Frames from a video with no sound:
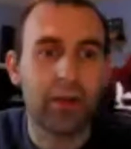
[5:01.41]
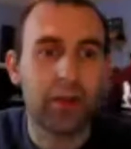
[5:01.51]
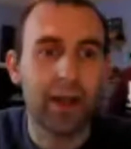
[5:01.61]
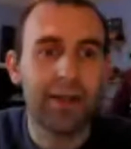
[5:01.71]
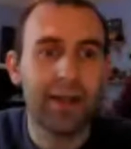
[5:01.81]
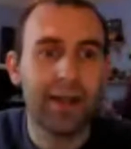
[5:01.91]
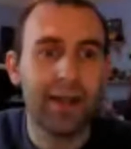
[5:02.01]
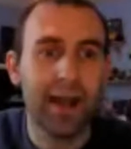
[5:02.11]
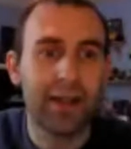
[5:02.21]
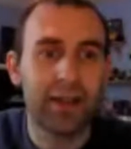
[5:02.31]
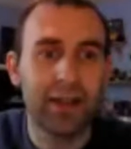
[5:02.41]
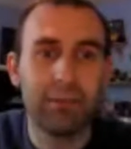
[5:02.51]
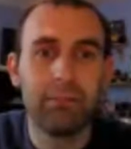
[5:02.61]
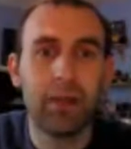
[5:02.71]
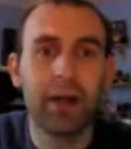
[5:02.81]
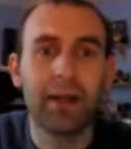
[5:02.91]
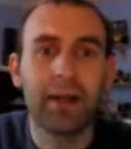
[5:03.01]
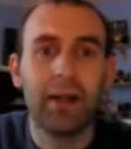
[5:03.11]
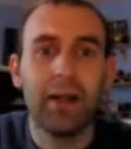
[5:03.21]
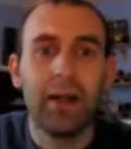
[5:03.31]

So we've got Tracy, Ashley, and Mike.